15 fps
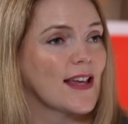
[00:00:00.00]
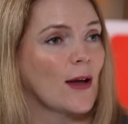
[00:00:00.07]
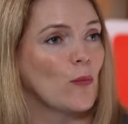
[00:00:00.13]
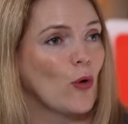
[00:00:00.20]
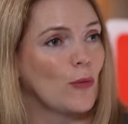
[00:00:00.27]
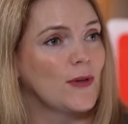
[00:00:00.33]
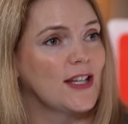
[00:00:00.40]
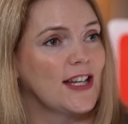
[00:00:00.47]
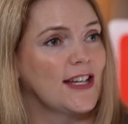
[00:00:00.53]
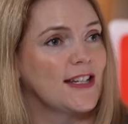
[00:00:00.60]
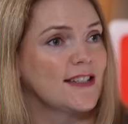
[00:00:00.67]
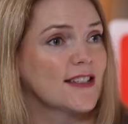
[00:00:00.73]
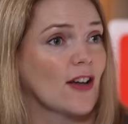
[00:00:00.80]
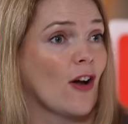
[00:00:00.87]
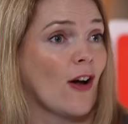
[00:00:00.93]
and what we
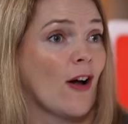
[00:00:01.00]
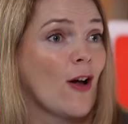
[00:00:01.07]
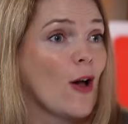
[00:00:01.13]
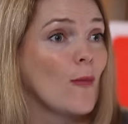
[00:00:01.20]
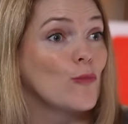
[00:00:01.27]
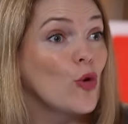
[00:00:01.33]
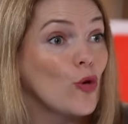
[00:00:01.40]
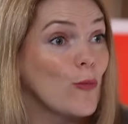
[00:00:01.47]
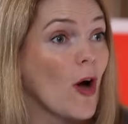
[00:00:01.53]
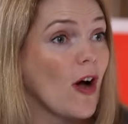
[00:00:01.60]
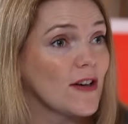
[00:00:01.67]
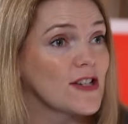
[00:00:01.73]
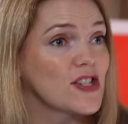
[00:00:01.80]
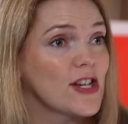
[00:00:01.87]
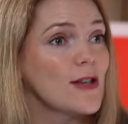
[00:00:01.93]
need are more
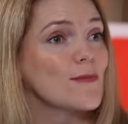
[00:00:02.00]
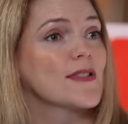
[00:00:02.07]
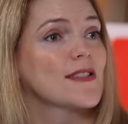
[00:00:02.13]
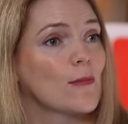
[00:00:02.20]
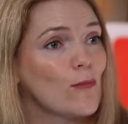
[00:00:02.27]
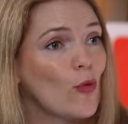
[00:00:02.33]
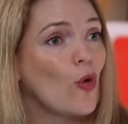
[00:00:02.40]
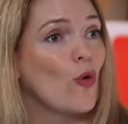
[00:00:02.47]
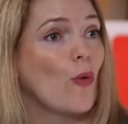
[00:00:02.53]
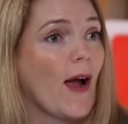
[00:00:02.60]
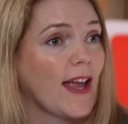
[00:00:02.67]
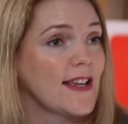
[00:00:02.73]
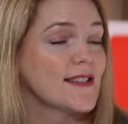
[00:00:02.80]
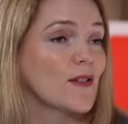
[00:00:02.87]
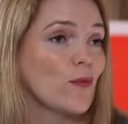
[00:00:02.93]
partnerships and more
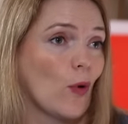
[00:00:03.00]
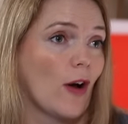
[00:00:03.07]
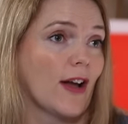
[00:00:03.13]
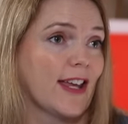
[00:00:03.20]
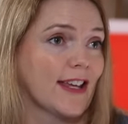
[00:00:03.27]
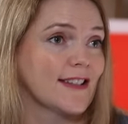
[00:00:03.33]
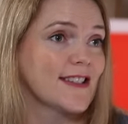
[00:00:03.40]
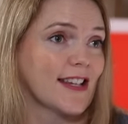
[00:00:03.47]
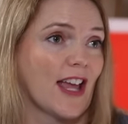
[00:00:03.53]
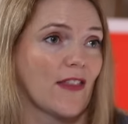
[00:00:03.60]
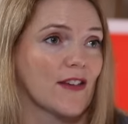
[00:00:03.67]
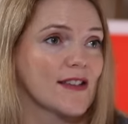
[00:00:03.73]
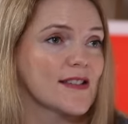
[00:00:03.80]
ways of working together.